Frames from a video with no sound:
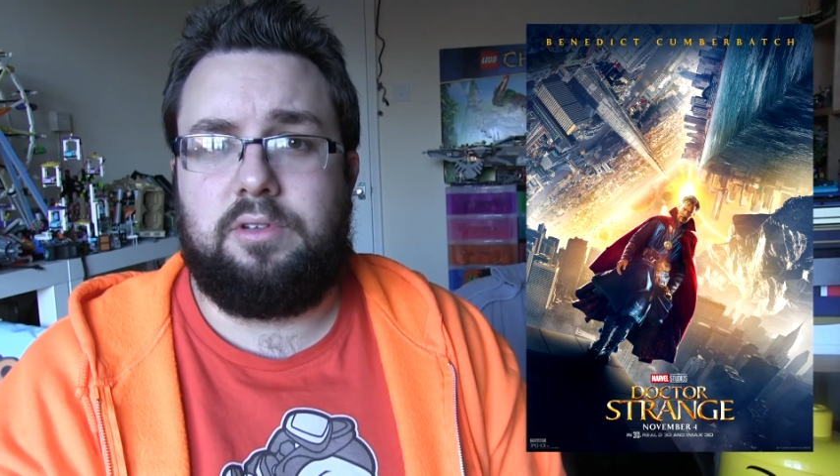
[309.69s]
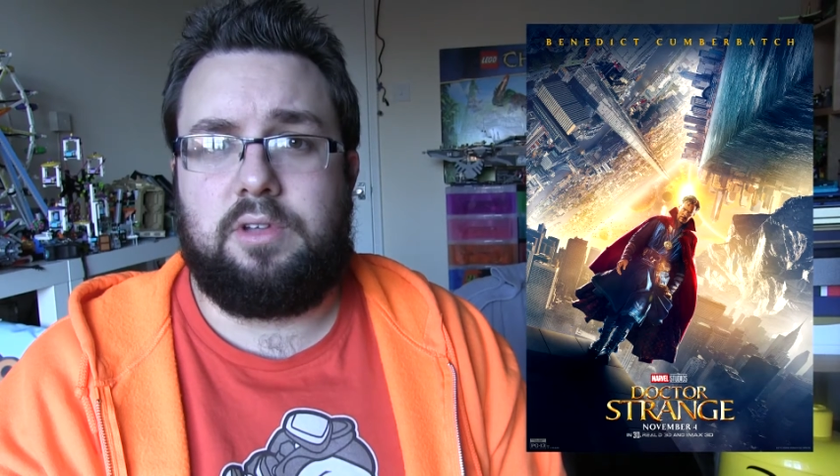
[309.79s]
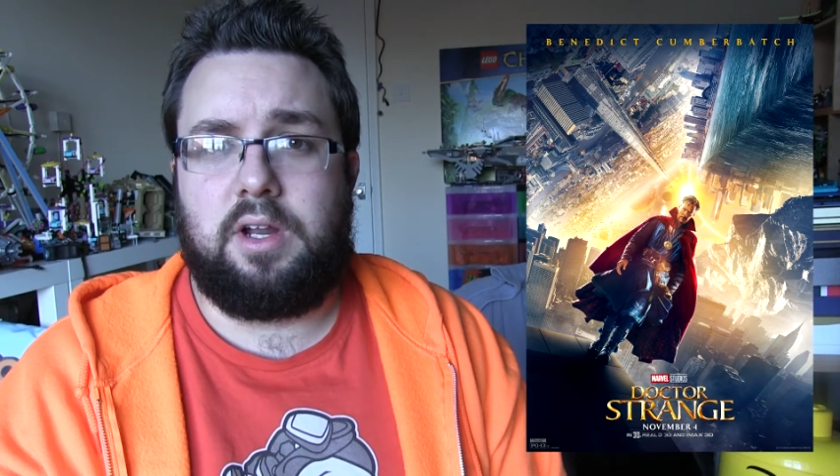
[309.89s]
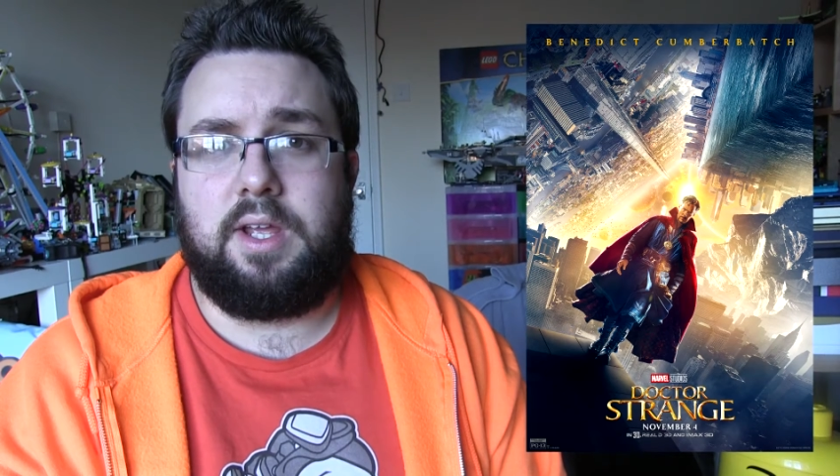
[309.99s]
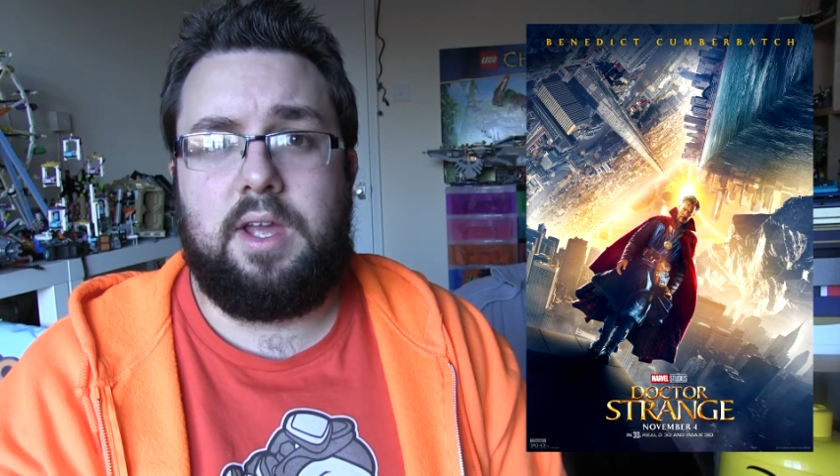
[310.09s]

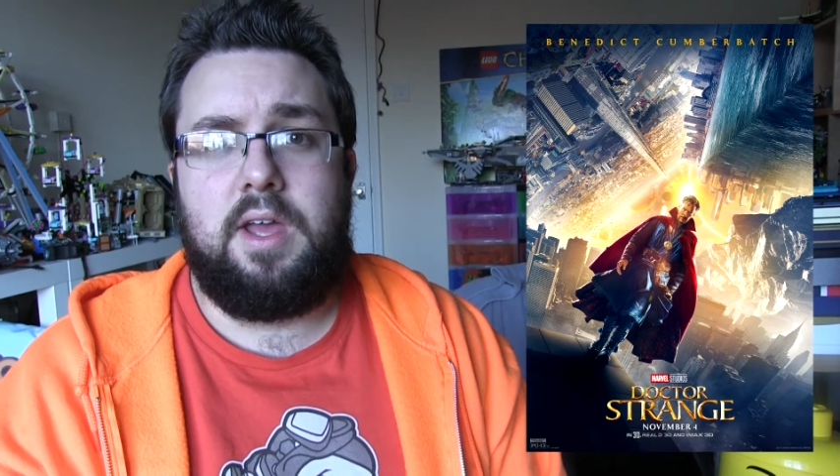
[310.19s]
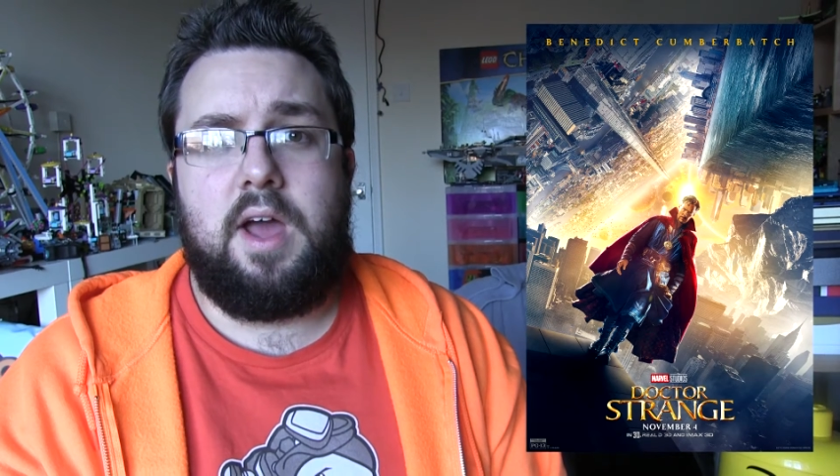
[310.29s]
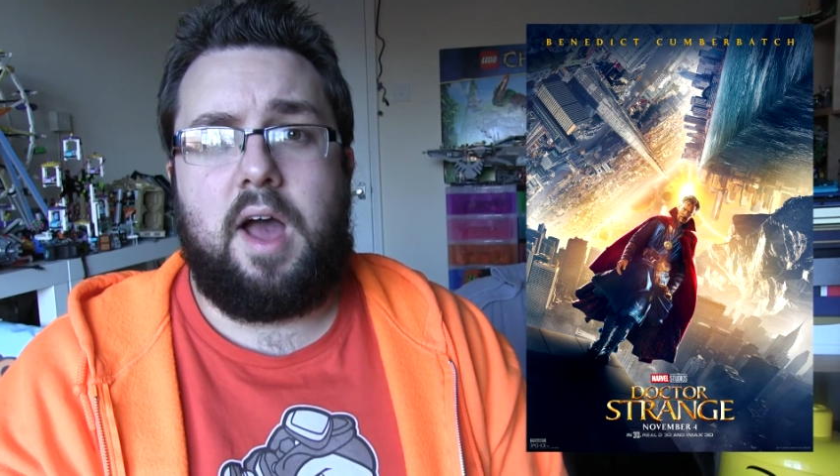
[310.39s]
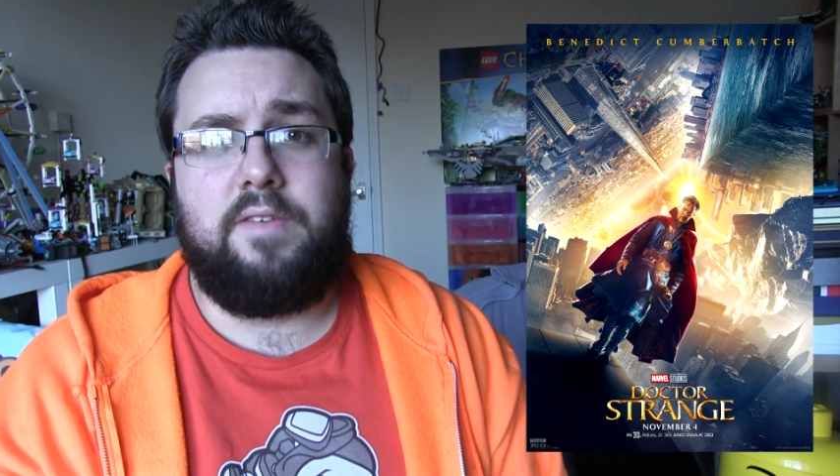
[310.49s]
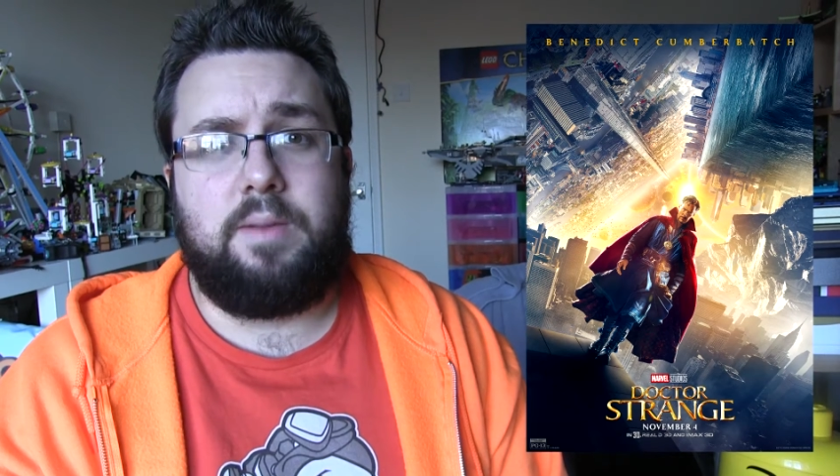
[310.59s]
stunning.
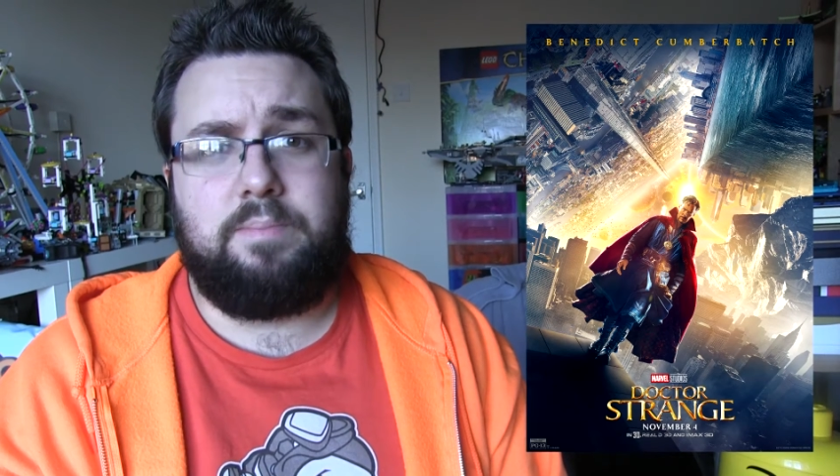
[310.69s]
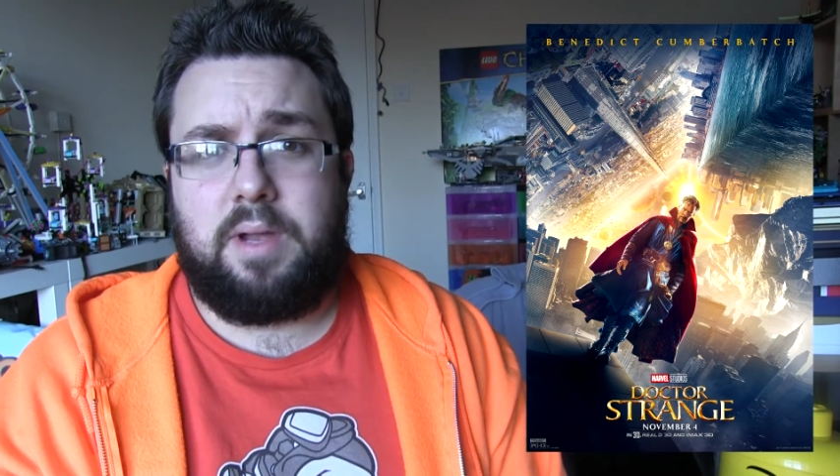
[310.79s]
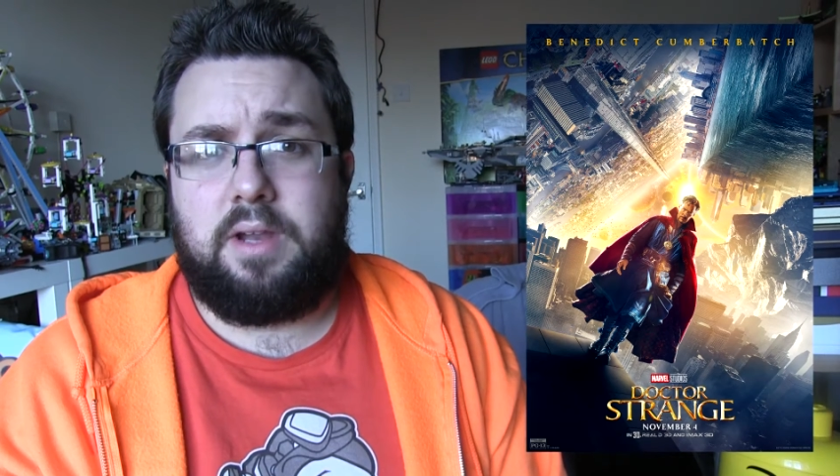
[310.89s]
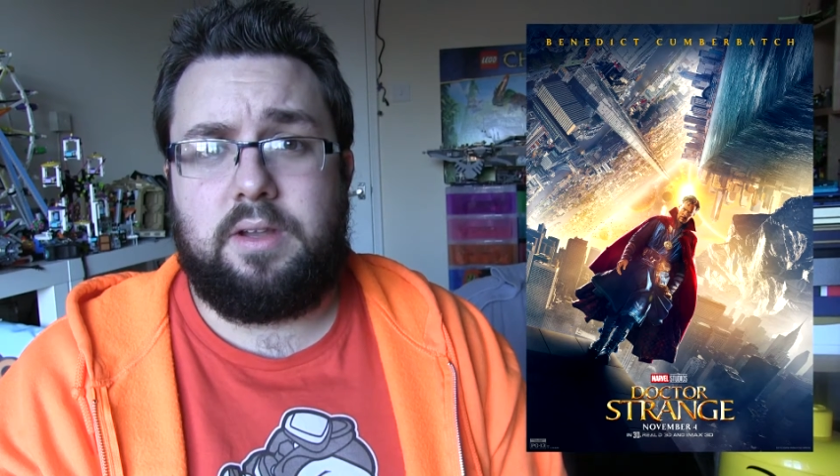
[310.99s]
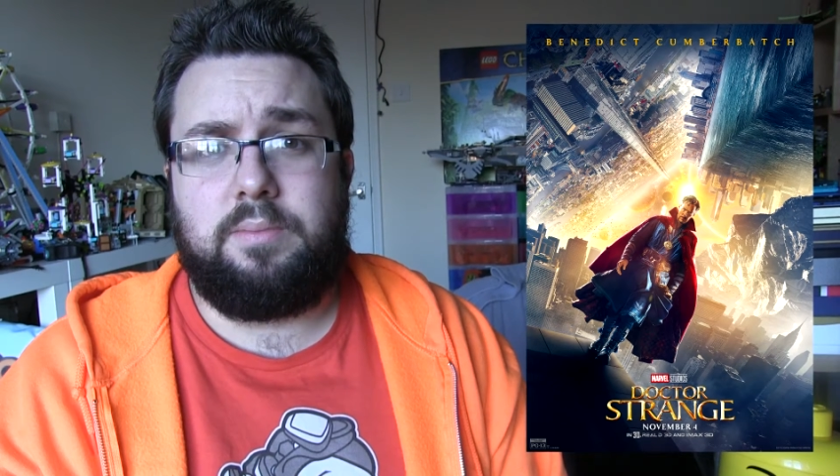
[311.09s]
I think
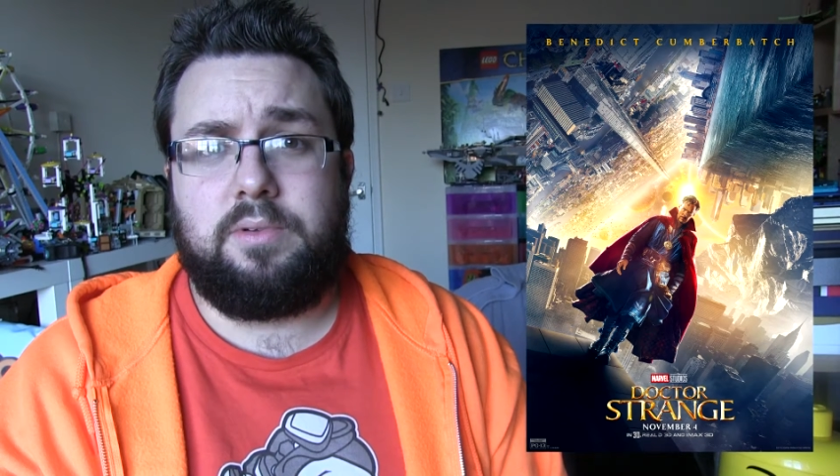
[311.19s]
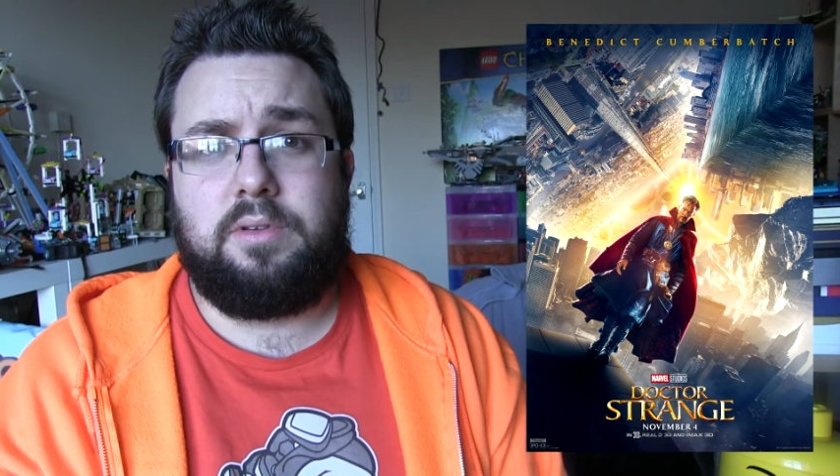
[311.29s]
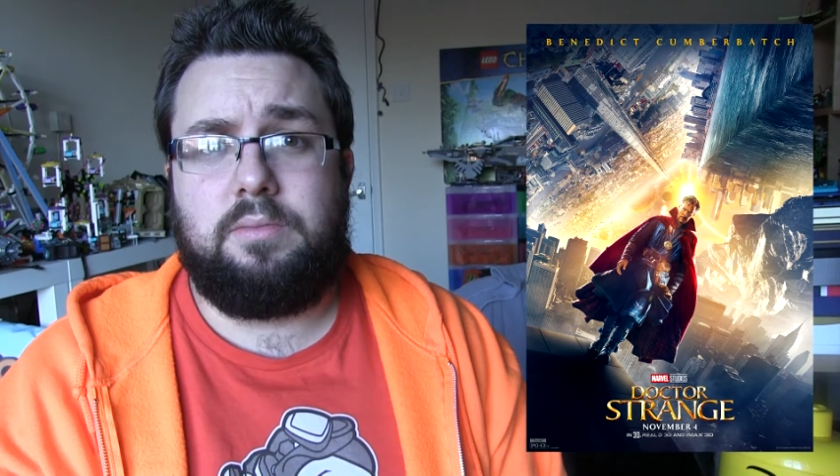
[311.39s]
Benedict...